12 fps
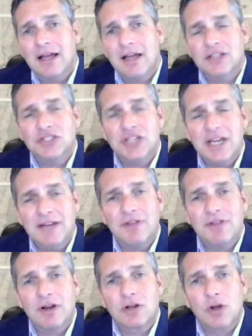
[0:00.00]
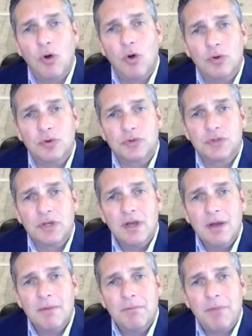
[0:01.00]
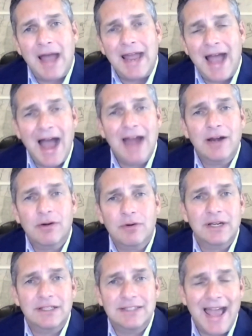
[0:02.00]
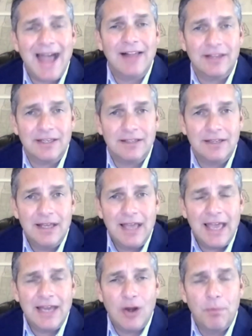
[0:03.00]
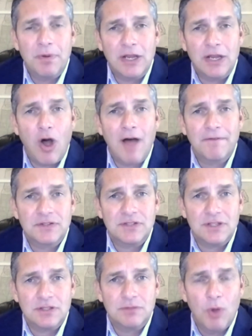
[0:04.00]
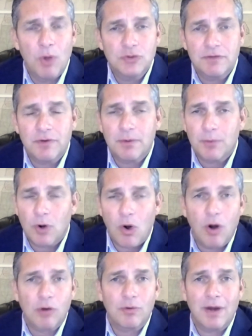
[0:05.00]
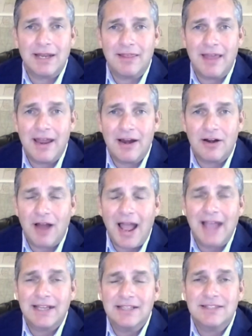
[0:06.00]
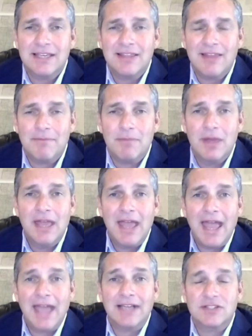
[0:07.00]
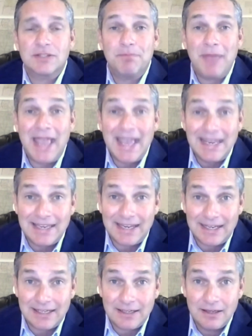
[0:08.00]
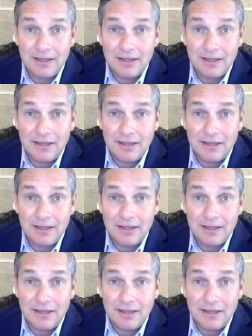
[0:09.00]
achieve their goals by hiring talent and opening offices. Most of them are already there. I could see them expanding